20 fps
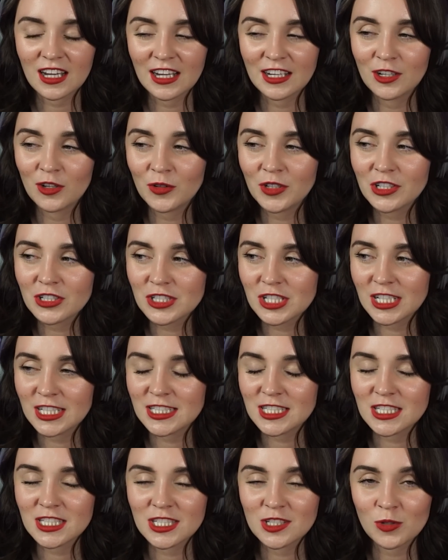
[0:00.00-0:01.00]
I know your
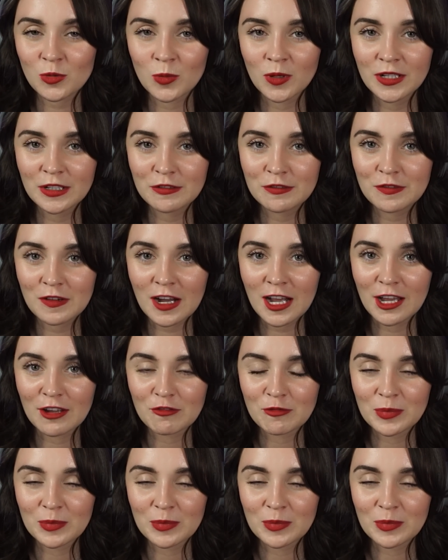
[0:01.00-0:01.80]
chances are 1 in 5,